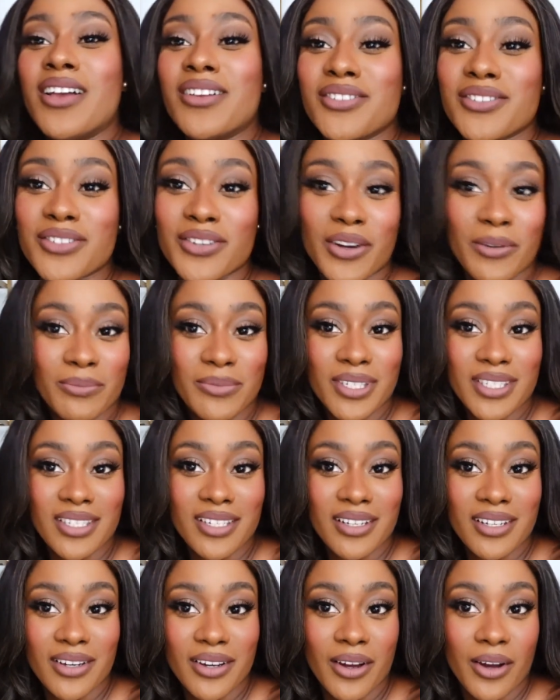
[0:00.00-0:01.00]
So I'm just
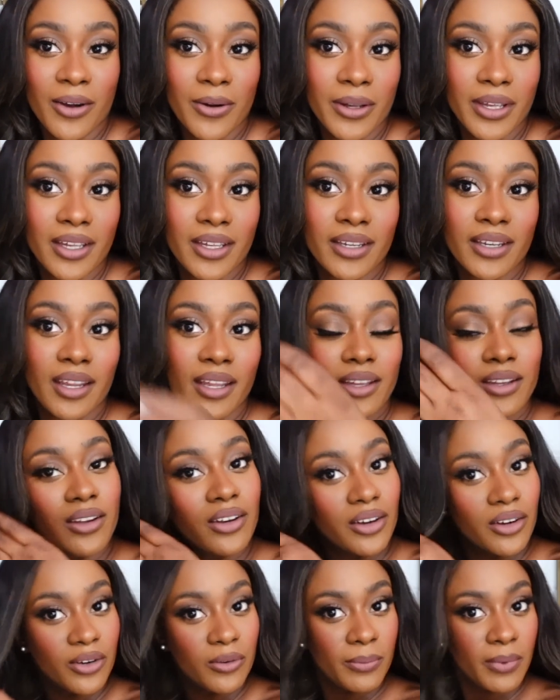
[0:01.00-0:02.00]
gonna go in and
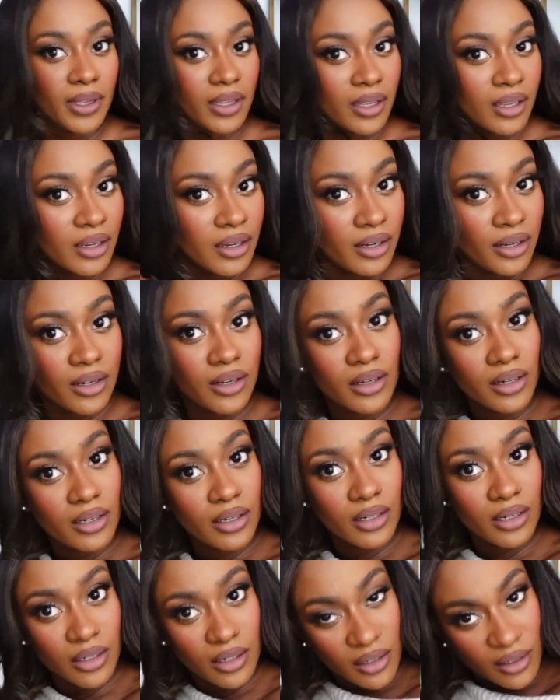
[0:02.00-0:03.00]
curl my hair.